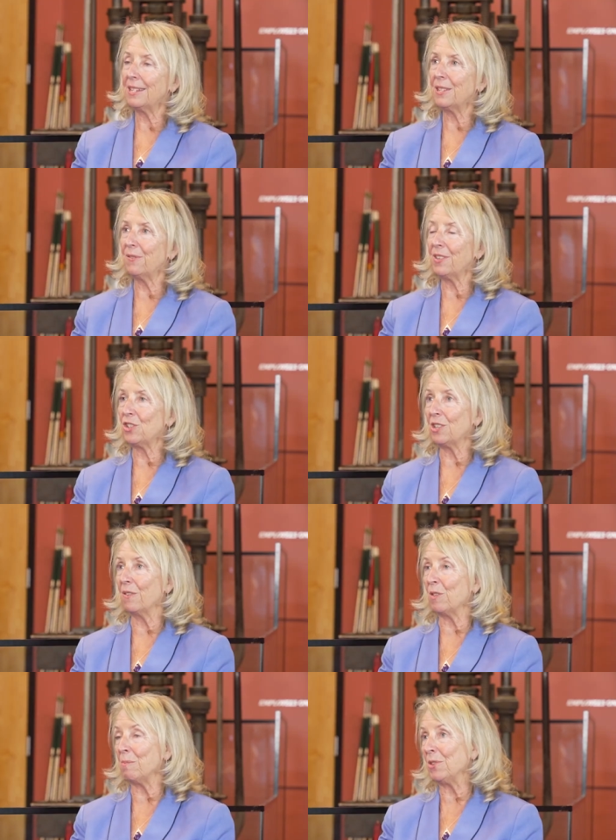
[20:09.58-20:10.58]
It's the vision
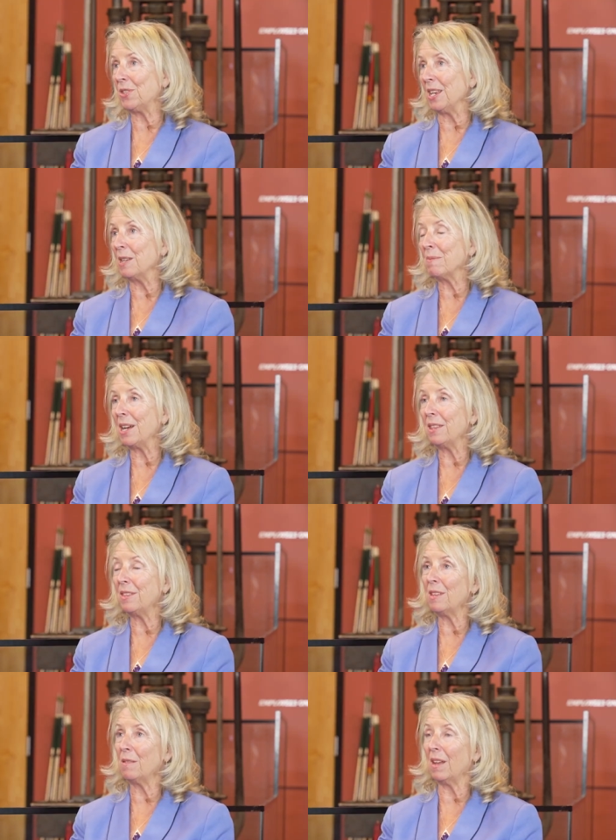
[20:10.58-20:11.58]
of the museum, and I
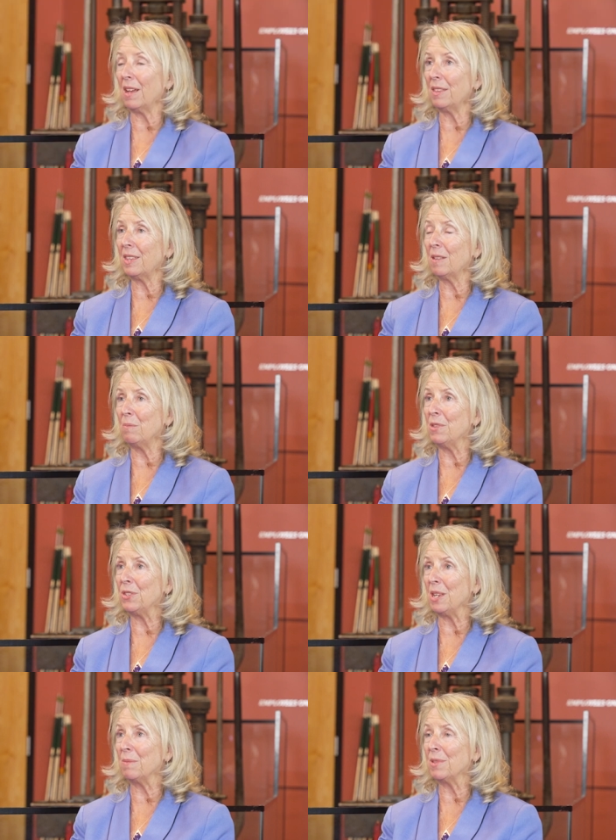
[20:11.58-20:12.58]
think I think
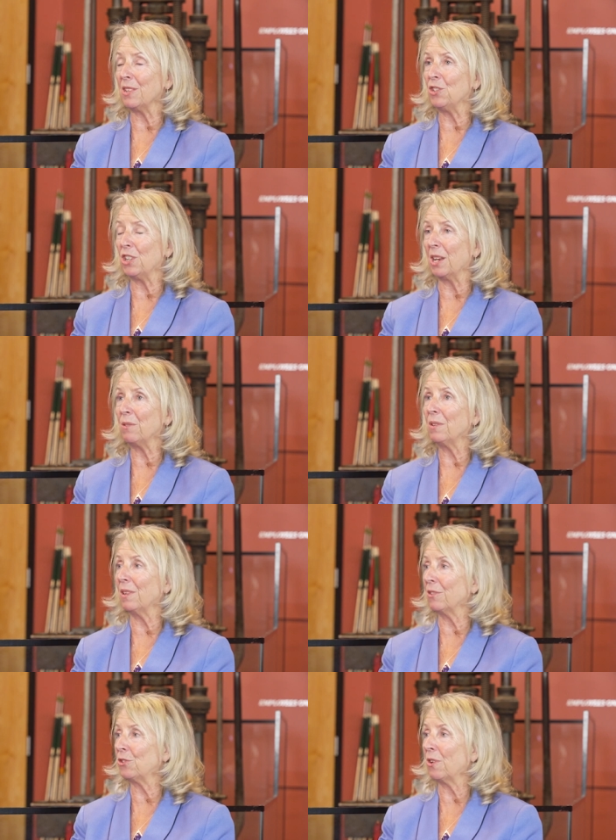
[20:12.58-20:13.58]
museums in
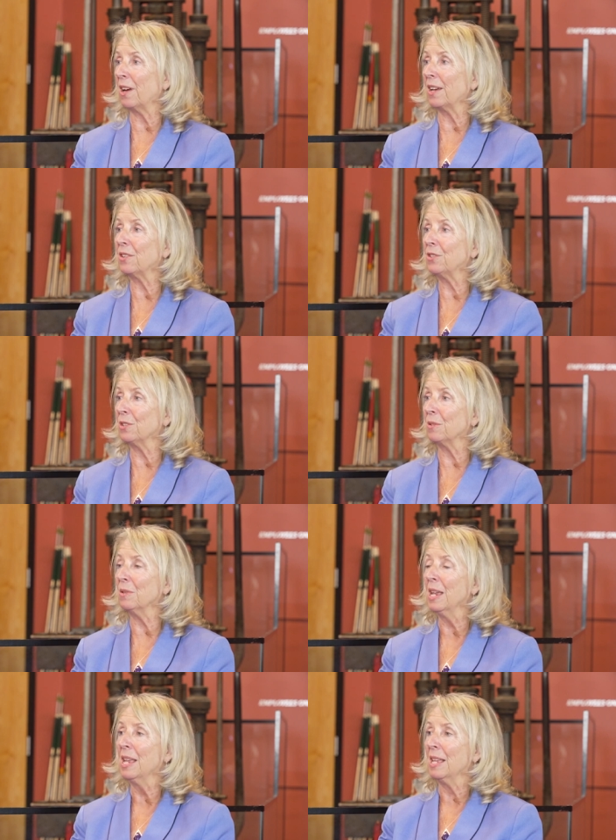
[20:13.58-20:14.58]
general are trying
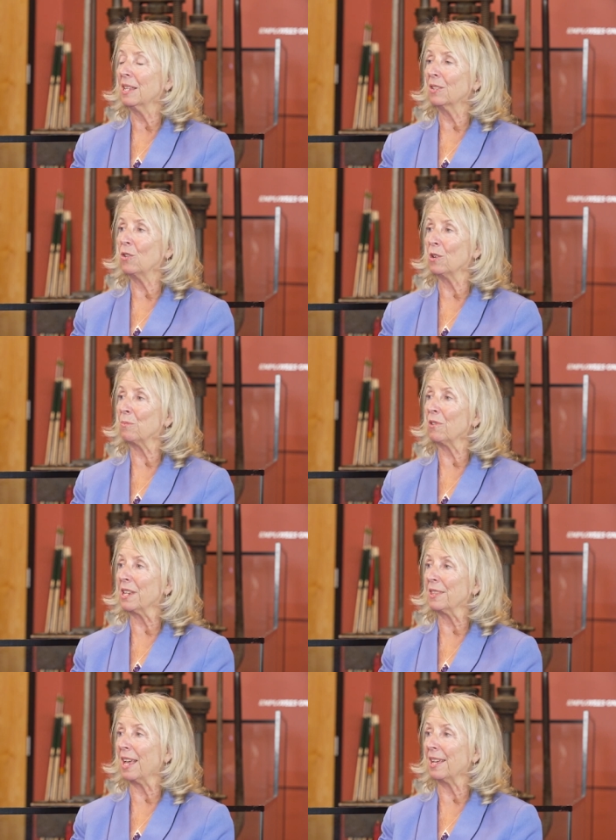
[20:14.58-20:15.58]
to
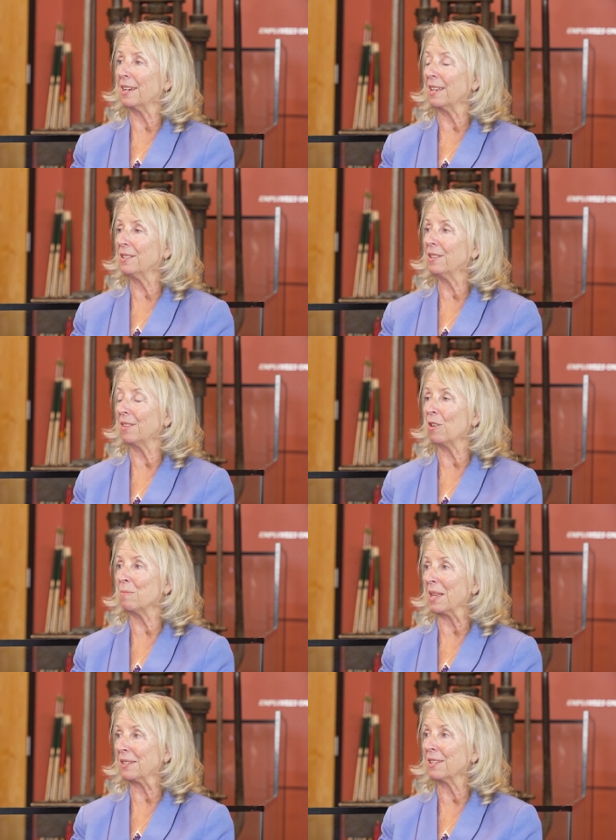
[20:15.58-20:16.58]
incorporate that into their
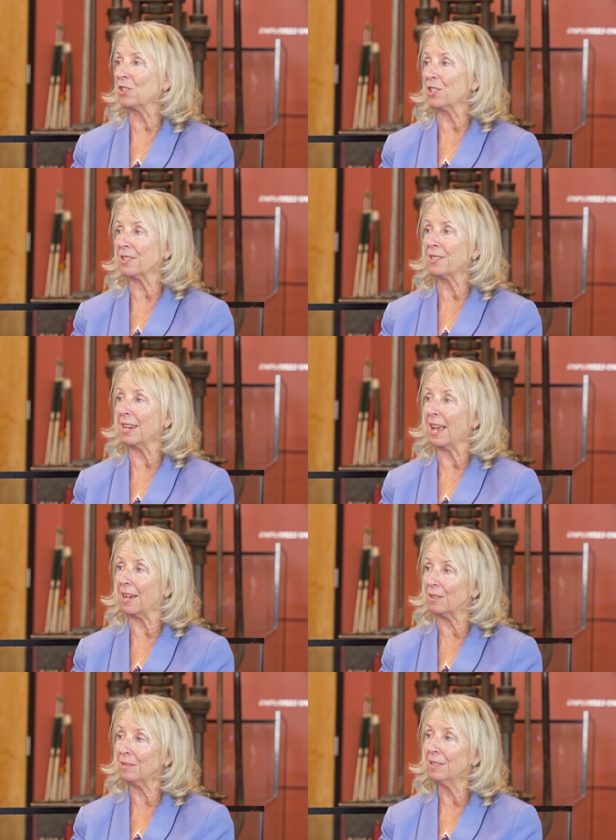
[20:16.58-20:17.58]
messages
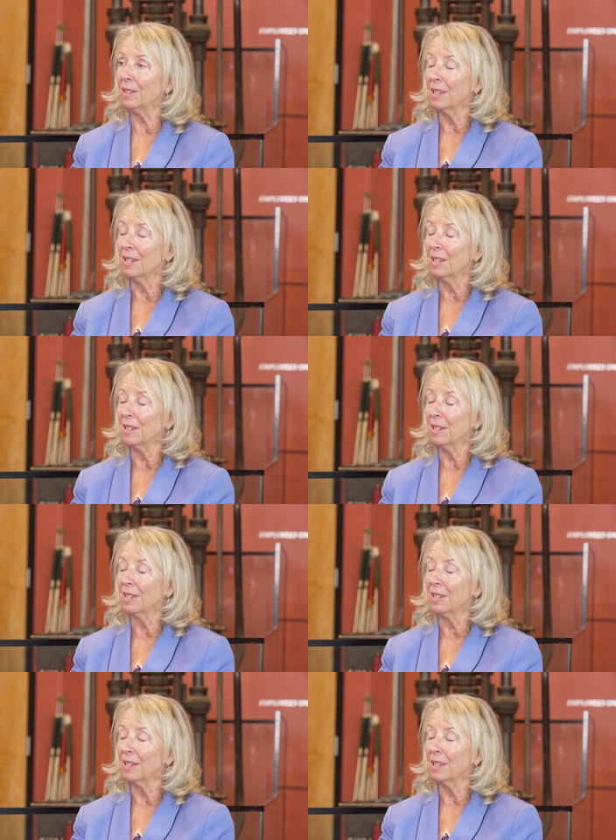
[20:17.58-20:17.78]
now.